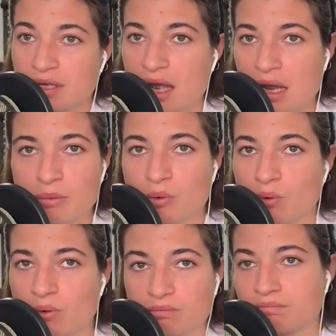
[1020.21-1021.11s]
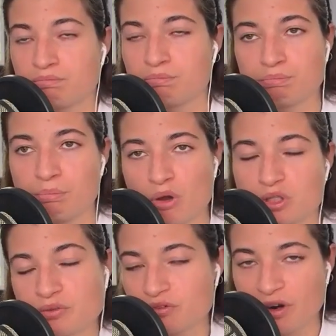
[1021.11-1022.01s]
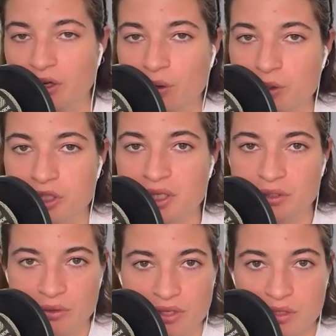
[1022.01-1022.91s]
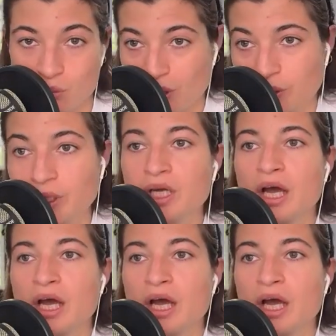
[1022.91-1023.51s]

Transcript: lab, or most of the running coaches can do this as well,